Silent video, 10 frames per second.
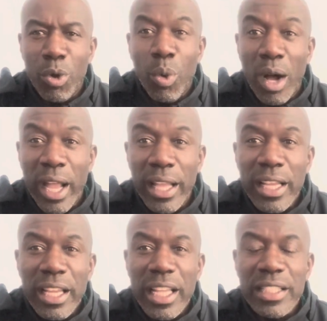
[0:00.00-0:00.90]
or why
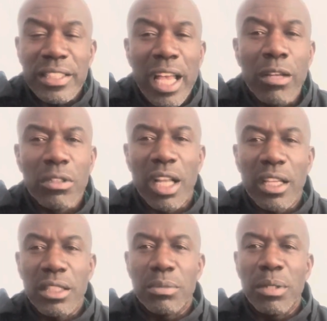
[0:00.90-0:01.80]
it sounds
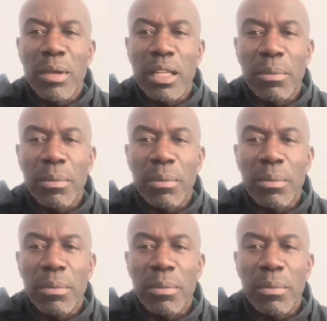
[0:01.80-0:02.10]
like it's been made